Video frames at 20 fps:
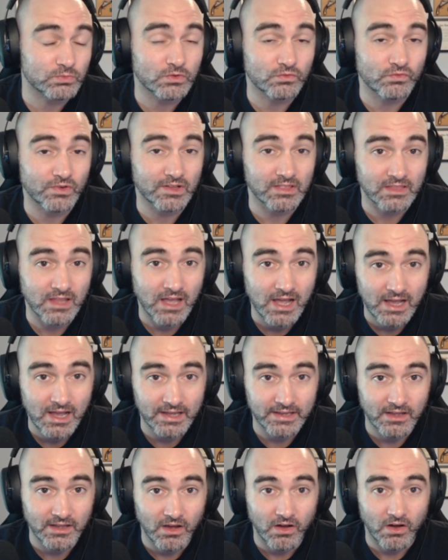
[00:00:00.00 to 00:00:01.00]
would
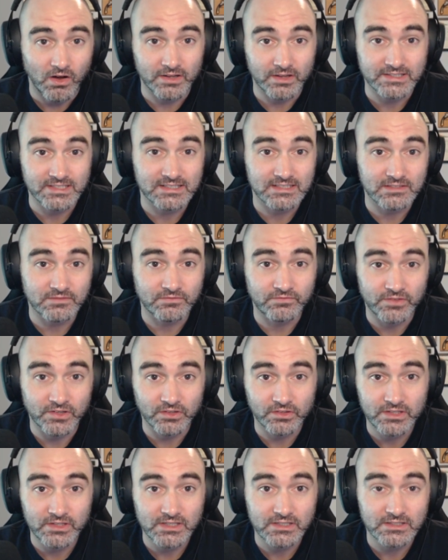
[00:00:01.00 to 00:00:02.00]
rely on
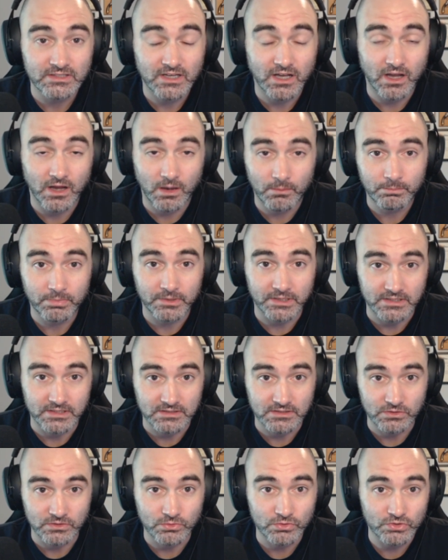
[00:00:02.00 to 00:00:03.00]
civilian
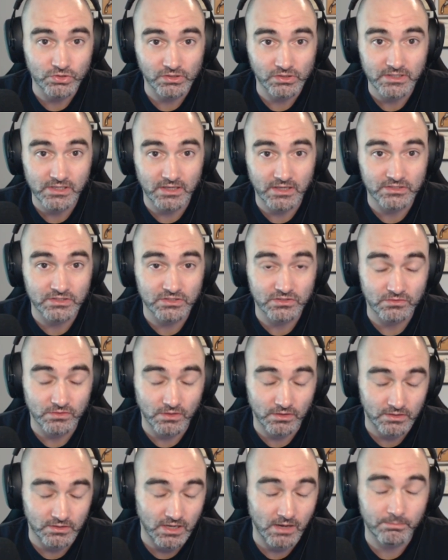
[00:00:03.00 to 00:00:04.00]
companies, usually
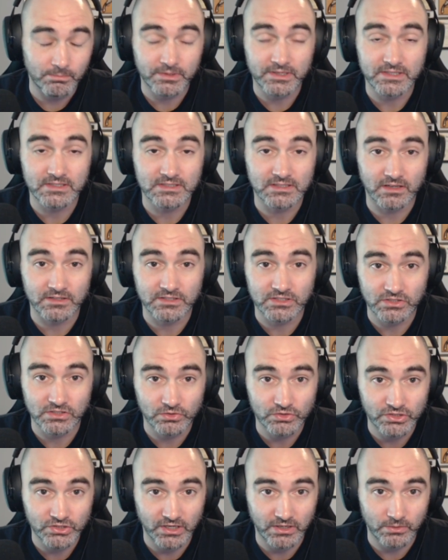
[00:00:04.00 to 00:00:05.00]
companies
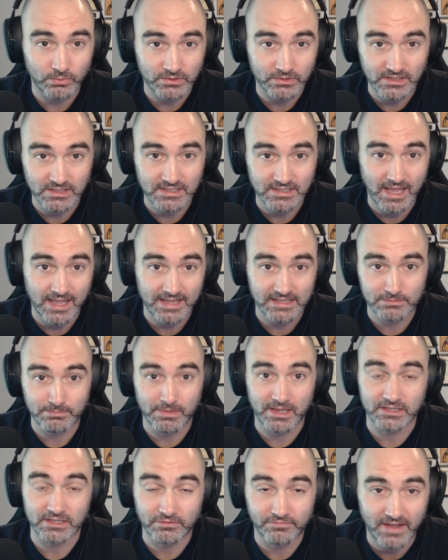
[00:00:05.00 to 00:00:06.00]
associated with the tank's
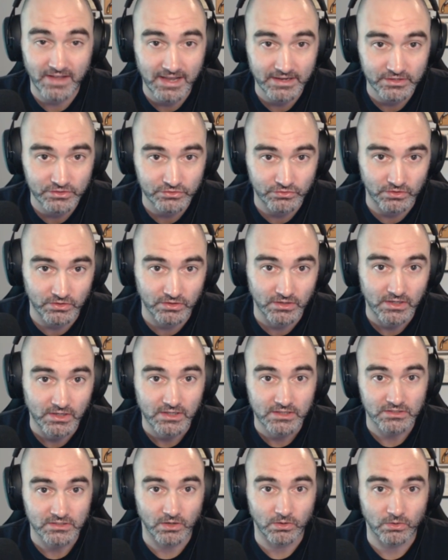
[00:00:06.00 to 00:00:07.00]
manufacturer.
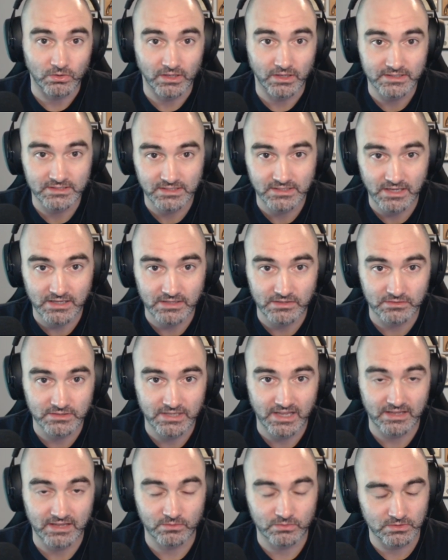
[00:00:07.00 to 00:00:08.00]
So let's say your
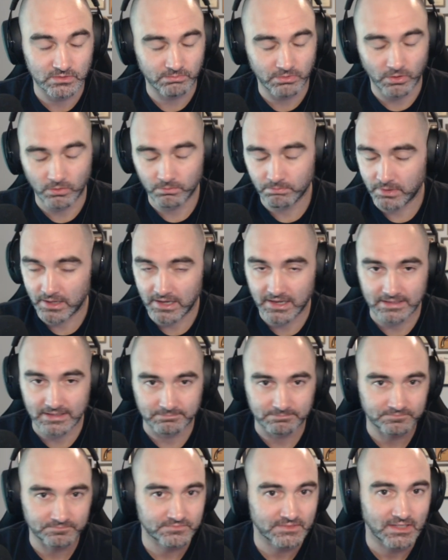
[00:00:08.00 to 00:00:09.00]
tank was built
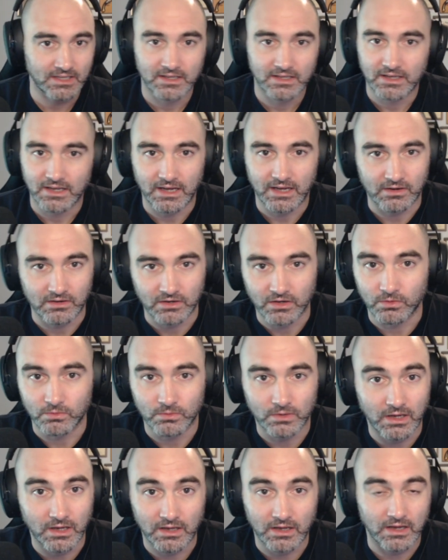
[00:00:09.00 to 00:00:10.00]
by,
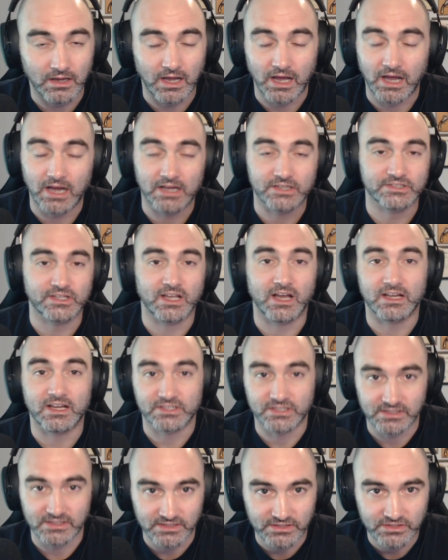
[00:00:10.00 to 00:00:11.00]

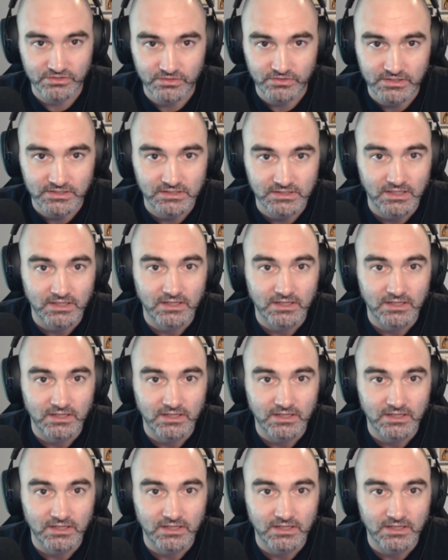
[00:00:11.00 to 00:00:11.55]
Oshkosh Industries.